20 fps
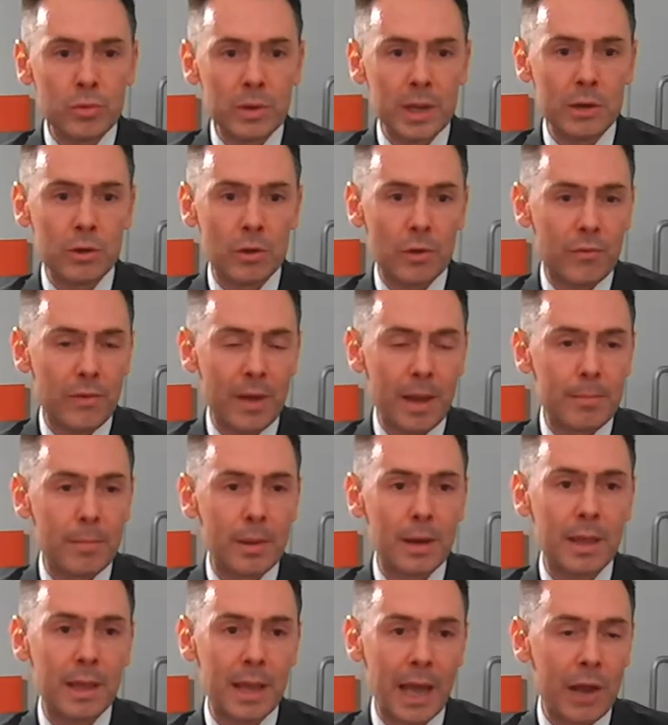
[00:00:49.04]
need your
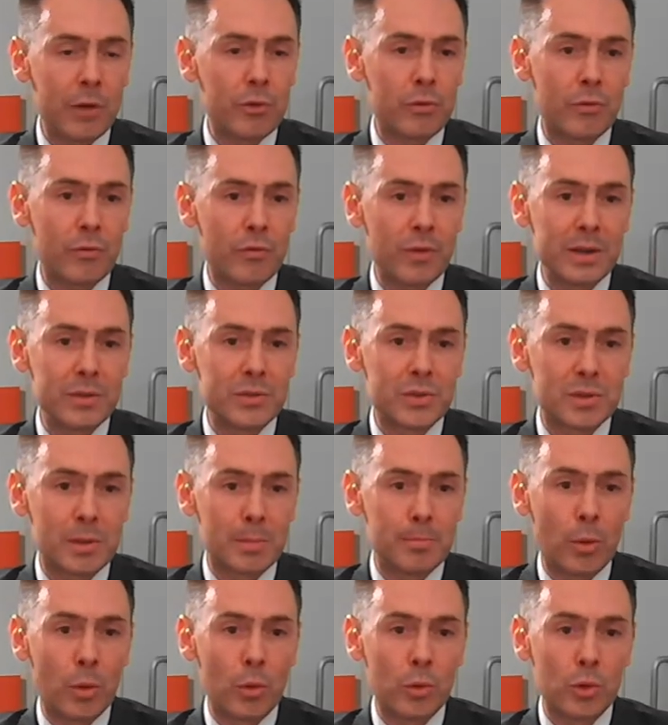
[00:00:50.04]
family and your friends to
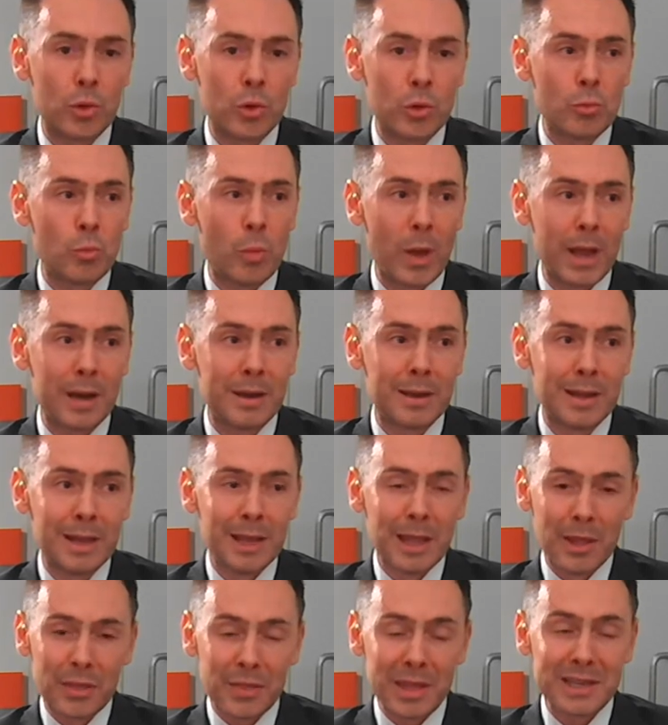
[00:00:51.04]
support you when
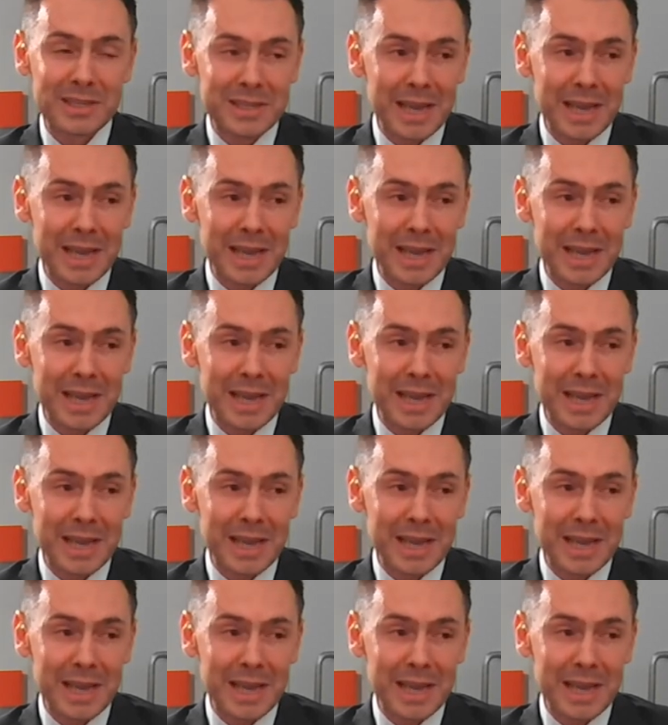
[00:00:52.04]
things